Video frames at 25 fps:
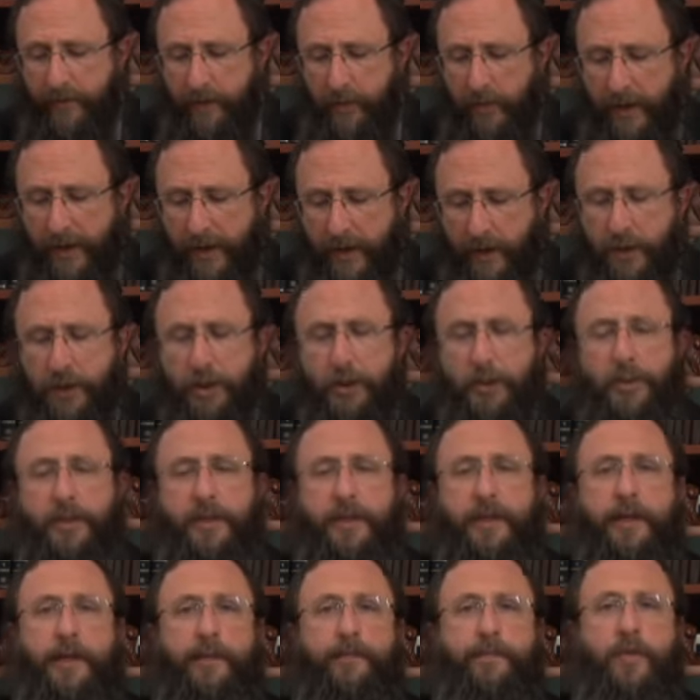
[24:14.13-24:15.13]
There were
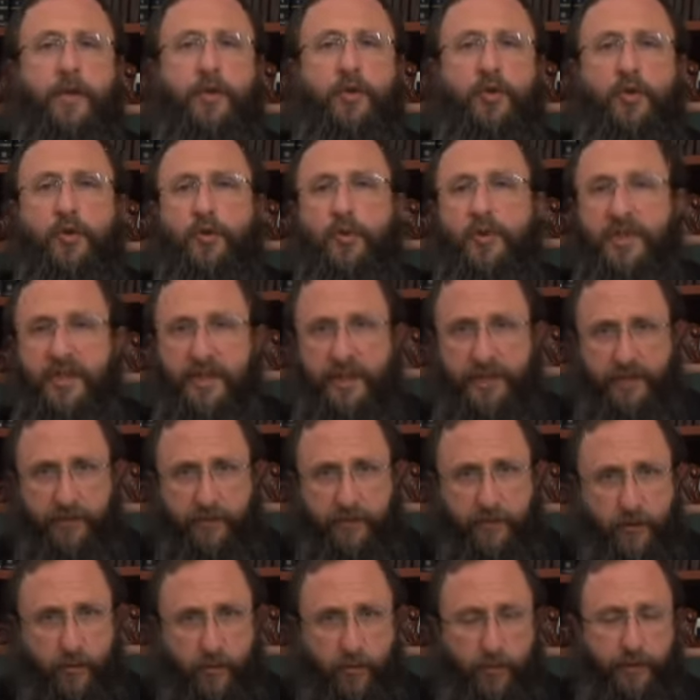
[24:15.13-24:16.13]
actually two sets
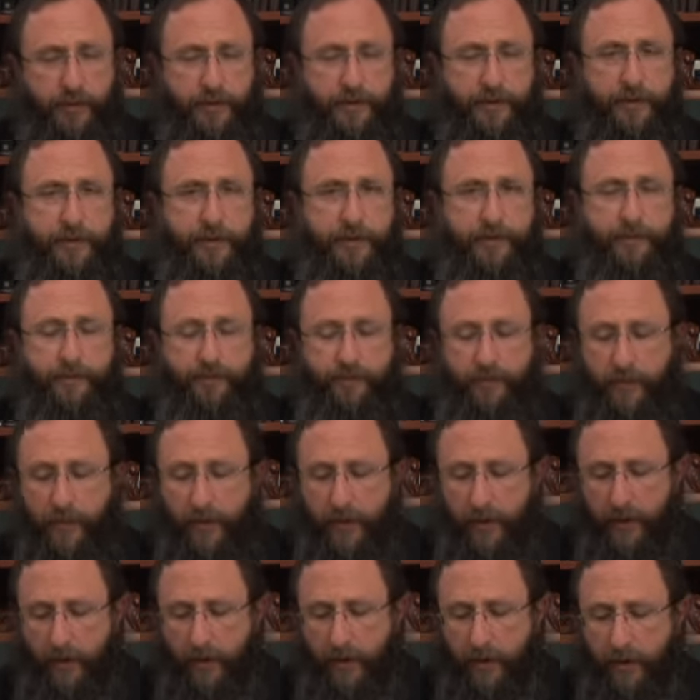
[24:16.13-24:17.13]
of doors.
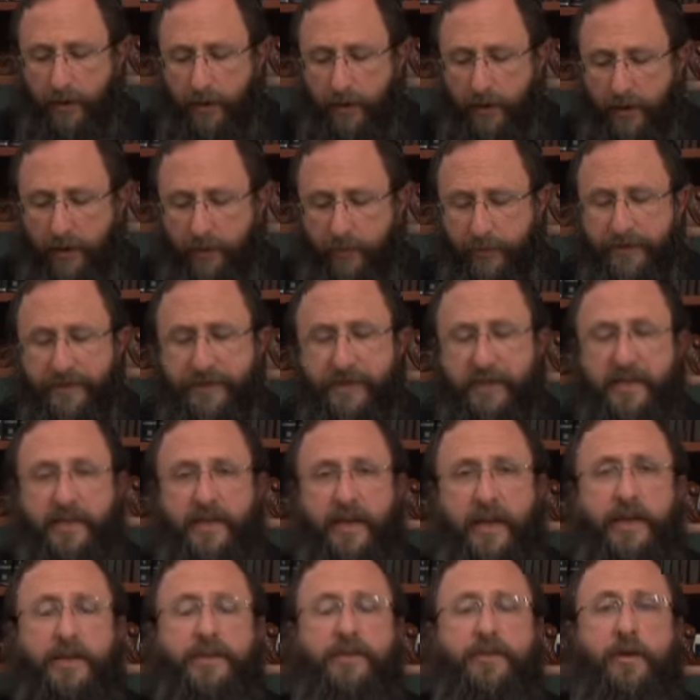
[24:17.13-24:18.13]
In other words, the
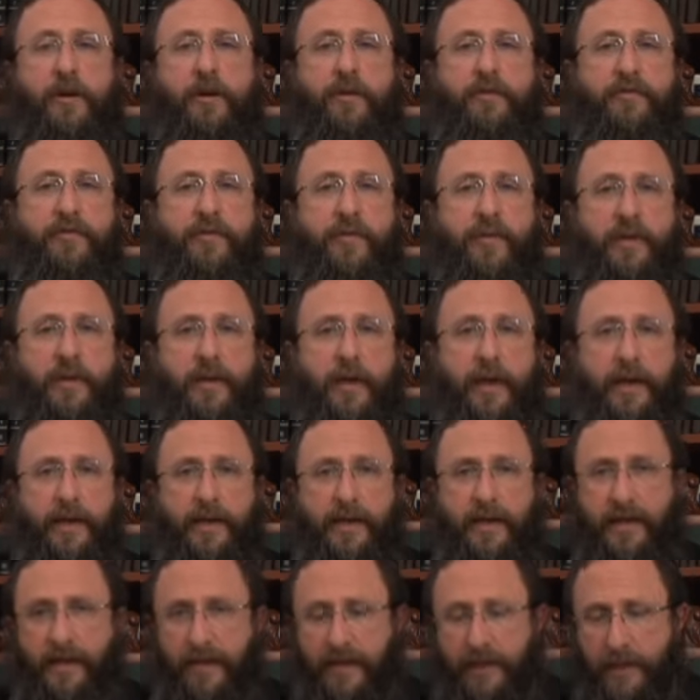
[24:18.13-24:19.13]
gate of the
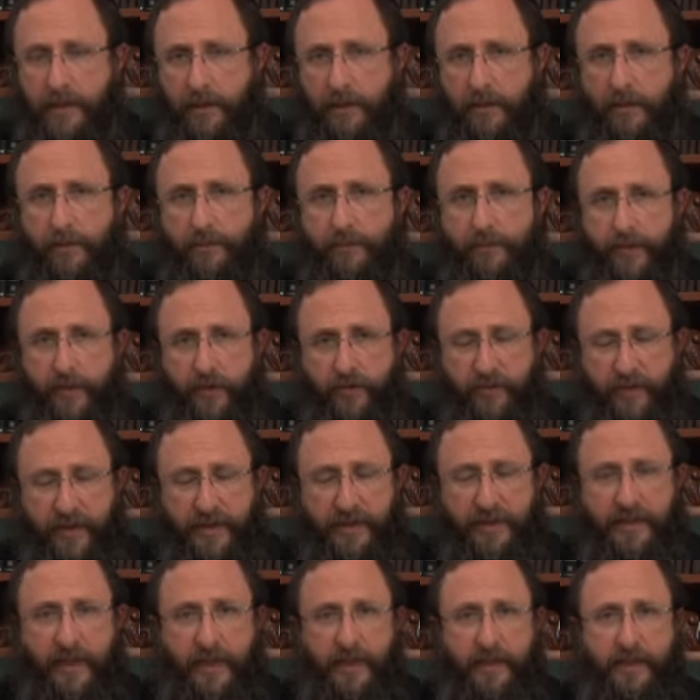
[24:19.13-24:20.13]
heichal, the
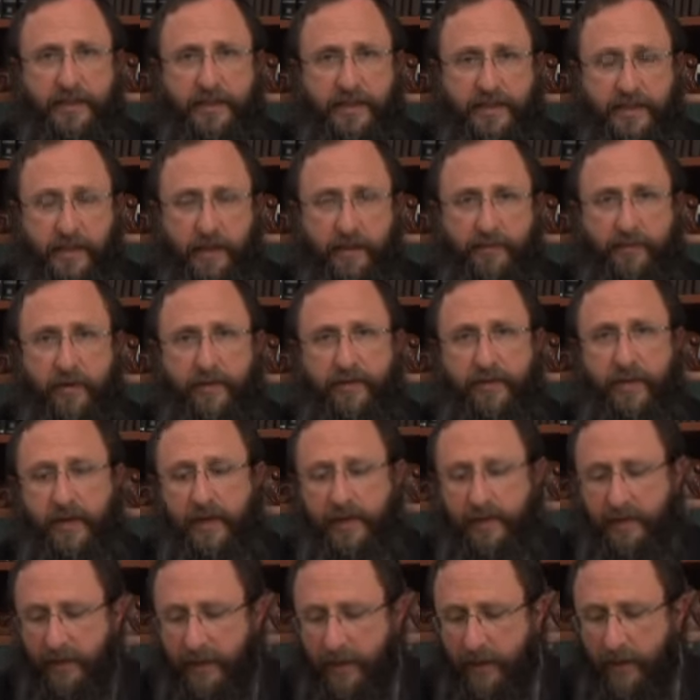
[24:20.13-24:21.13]
great gate itself of the
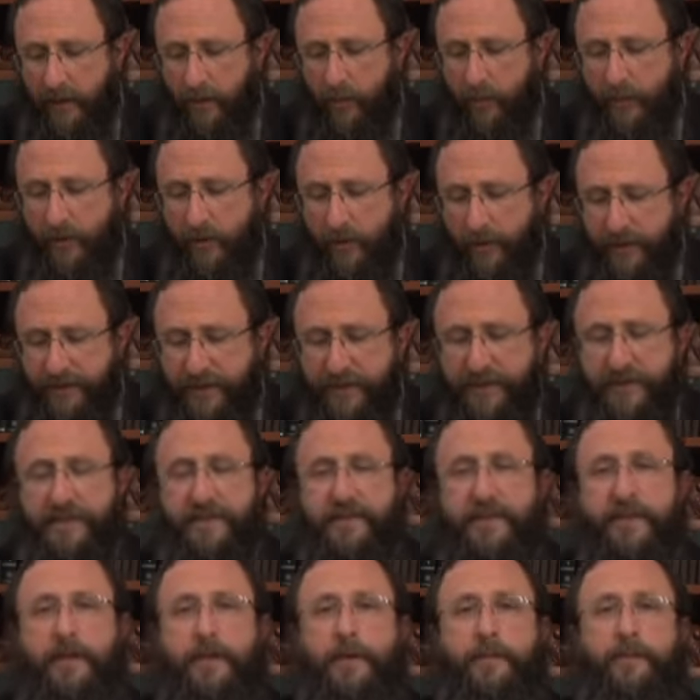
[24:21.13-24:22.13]
heichal, we're going to
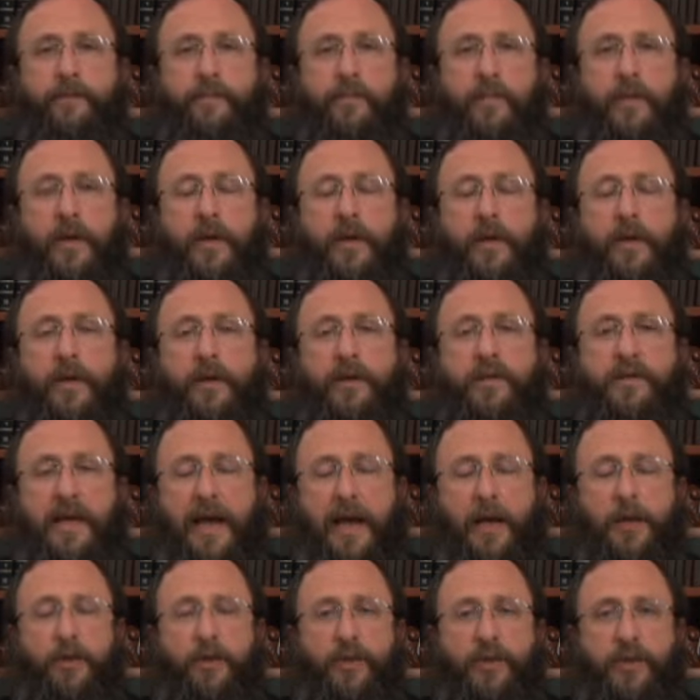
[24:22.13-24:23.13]
see, is
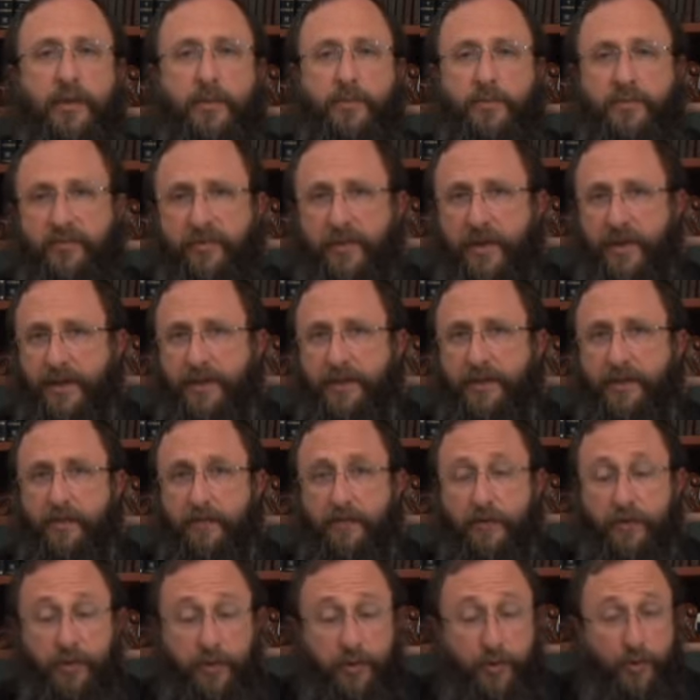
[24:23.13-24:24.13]
actually comprised
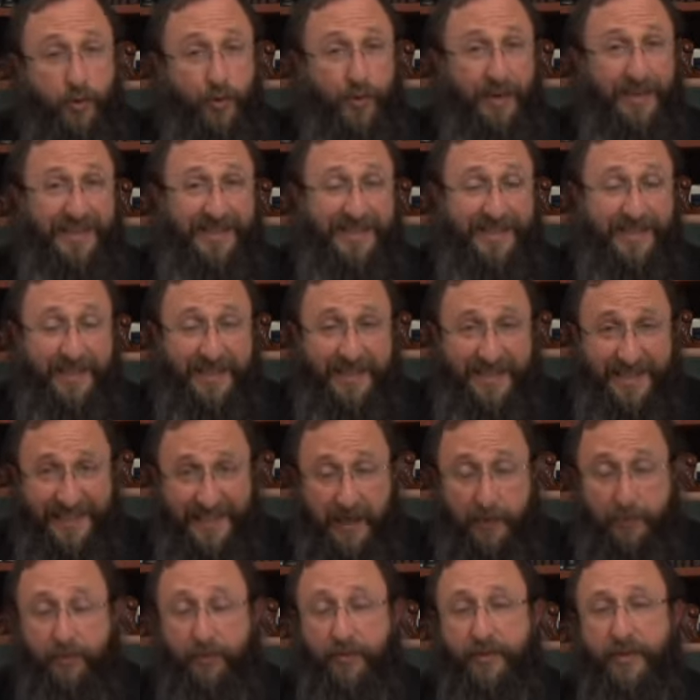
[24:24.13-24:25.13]
of two
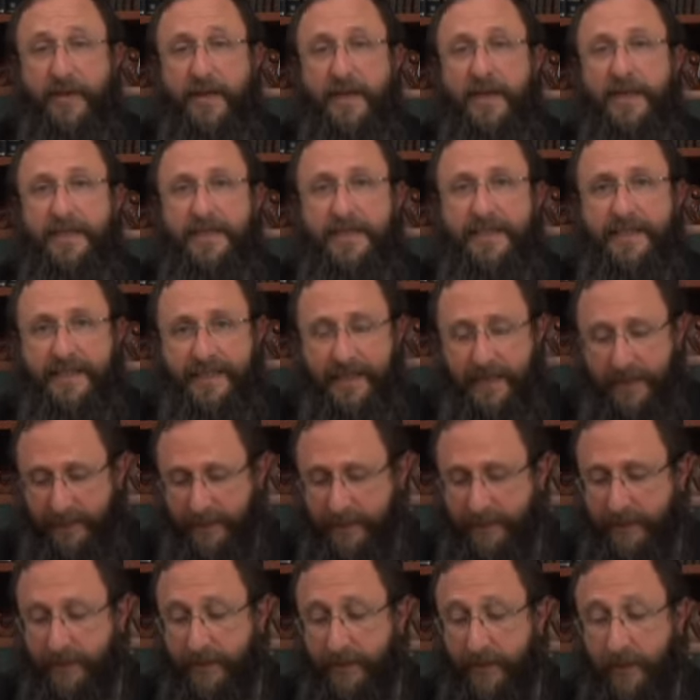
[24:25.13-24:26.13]
separate
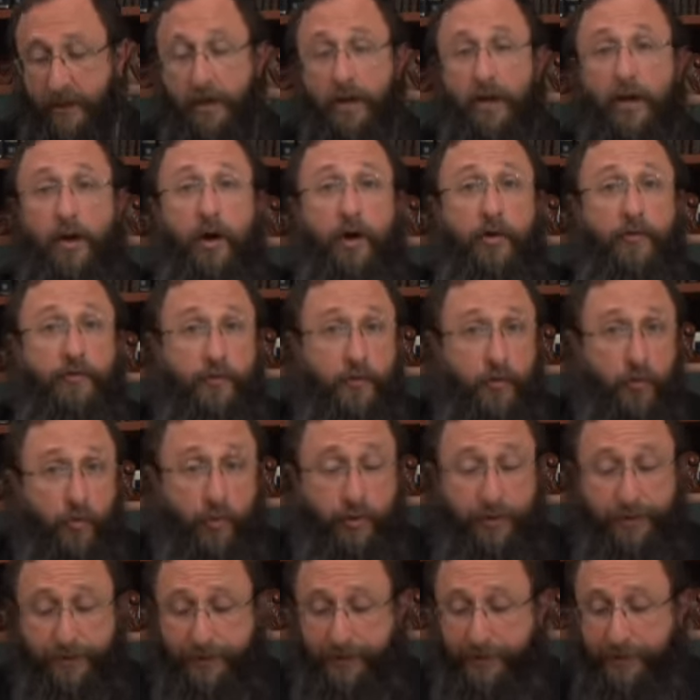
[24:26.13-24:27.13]
sets of
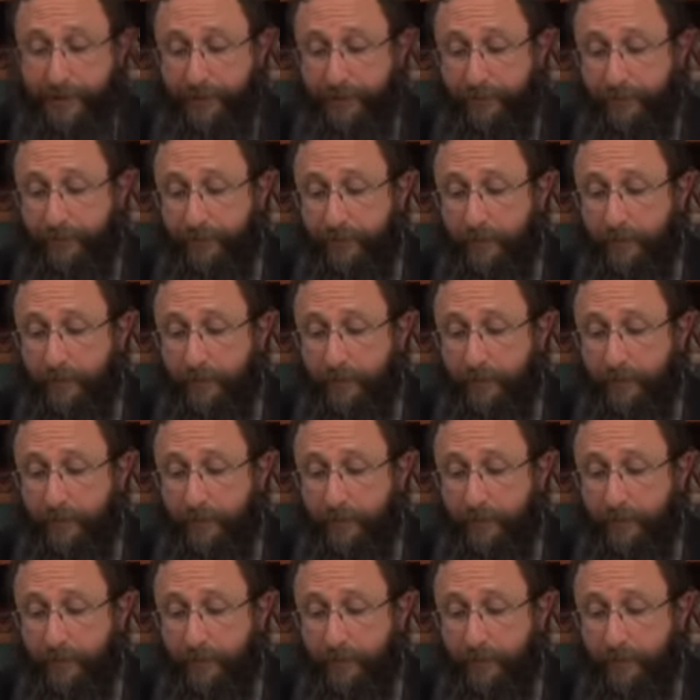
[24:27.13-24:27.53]
doors.